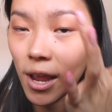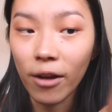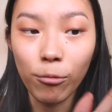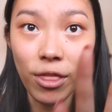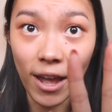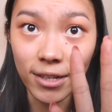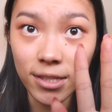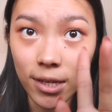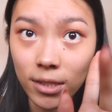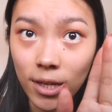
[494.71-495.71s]
And with
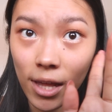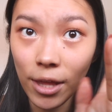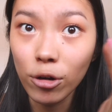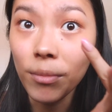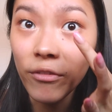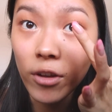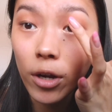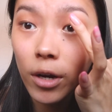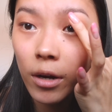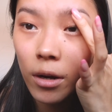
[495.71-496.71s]
excess highlighter on my
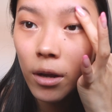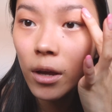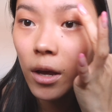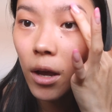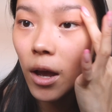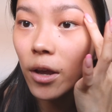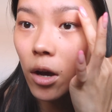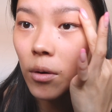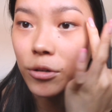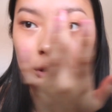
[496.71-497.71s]
finger, I
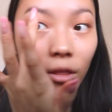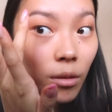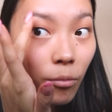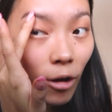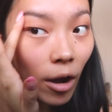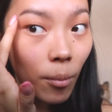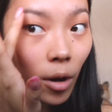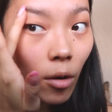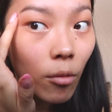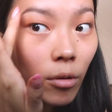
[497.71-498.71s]
go underneath the brow
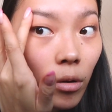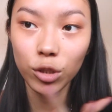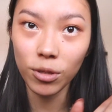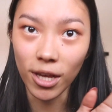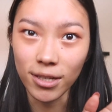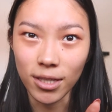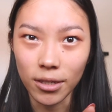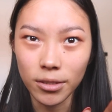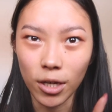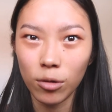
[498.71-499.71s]
bone, just with
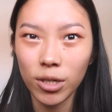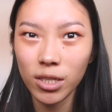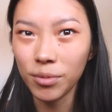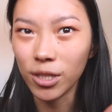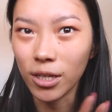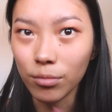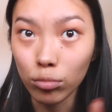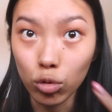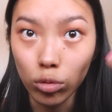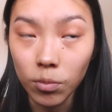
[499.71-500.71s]
excess. I don't want it to be like too